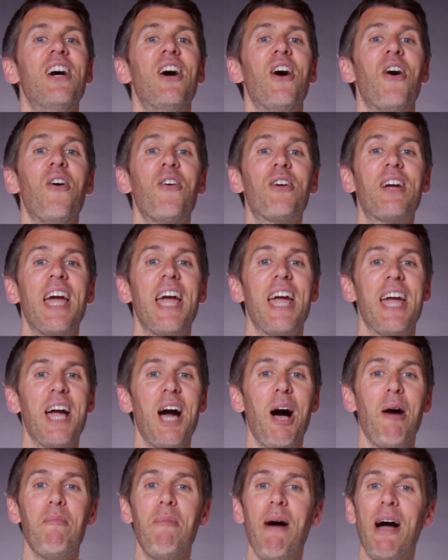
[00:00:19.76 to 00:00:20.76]
Okay,
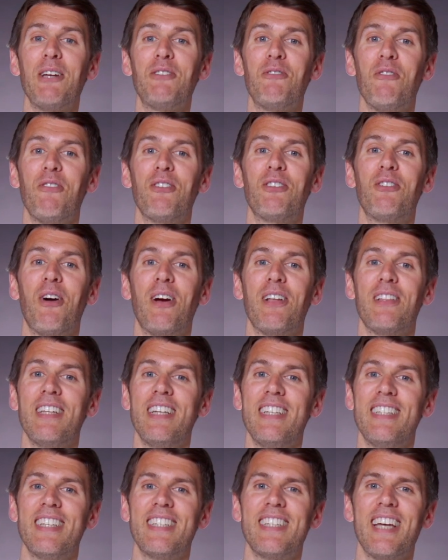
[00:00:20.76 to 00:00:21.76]
I'll pass you over to our
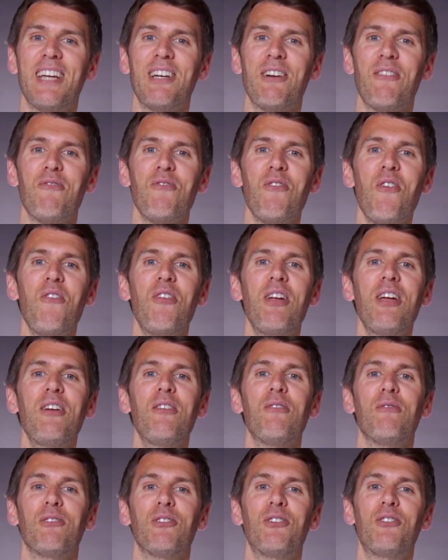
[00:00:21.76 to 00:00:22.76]
lead designer Rory,
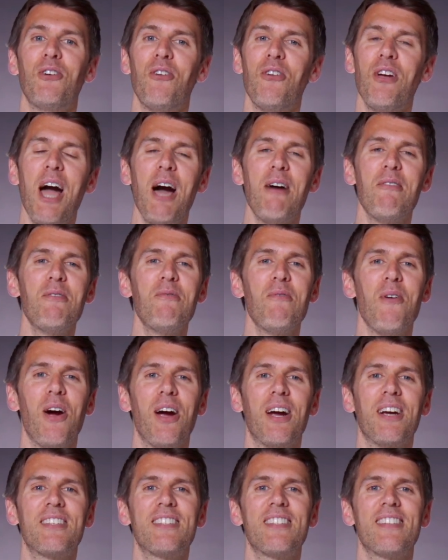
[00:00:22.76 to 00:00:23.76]
who will show you how it
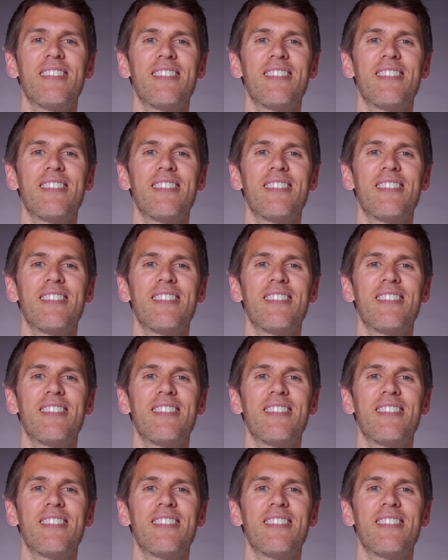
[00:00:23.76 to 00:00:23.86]
works.